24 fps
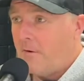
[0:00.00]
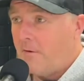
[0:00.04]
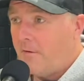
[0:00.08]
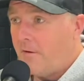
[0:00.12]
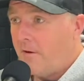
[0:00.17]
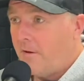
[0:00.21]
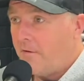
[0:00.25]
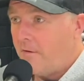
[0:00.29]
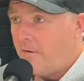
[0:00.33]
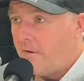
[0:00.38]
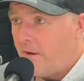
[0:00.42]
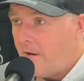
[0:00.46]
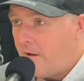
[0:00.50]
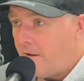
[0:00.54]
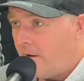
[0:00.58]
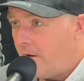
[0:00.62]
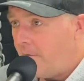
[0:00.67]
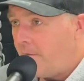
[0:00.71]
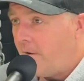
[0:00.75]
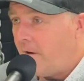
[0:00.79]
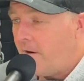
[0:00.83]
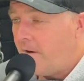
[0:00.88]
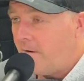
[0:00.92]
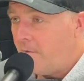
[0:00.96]
the other day
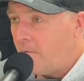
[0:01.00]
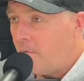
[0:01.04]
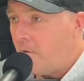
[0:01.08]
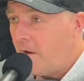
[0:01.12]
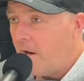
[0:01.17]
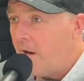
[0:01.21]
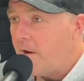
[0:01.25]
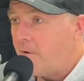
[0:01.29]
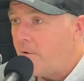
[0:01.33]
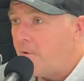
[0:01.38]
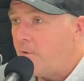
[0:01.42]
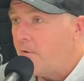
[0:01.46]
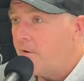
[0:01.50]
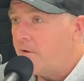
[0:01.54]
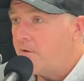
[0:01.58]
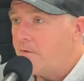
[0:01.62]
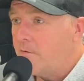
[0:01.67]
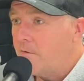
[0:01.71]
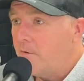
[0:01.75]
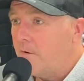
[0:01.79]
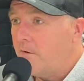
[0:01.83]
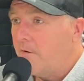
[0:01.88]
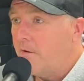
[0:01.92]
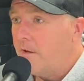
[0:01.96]
that when I do this
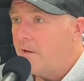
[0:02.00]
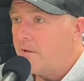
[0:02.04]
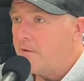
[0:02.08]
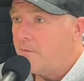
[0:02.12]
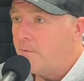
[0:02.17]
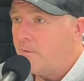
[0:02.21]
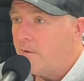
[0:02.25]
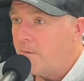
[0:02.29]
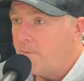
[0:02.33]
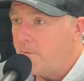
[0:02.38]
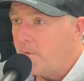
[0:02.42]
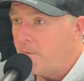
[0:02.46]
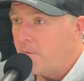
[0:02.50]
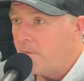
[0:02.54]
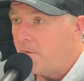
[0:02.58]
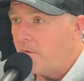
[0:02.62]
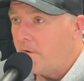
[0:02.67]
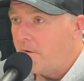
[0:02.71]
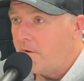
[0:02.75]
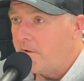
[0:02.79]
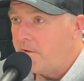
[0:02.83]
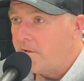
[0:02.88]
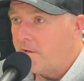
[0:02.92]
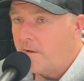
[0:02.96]
drill next week, people are
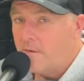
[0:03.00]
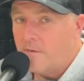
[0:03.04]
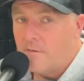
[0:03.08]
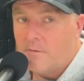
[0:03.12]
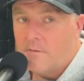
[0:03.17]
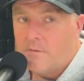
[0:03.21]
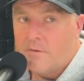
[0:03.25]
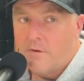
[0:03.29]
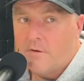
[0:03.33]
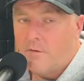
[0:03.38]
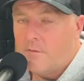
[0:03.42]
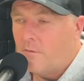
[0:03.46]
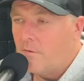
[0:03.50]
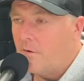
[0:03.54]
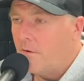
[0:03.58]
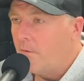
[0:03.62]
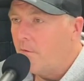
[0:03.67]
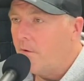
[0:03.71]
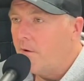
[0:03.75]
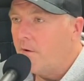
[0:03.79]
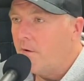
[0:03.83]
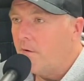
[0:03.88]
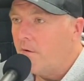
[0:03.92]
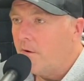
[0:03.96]
going to say, what are
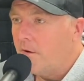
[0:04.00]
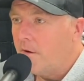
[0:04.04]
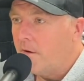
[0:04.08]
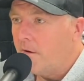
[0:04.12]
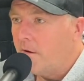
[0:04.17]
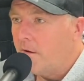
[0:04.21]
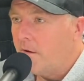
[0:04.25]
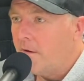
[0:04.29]
we doing?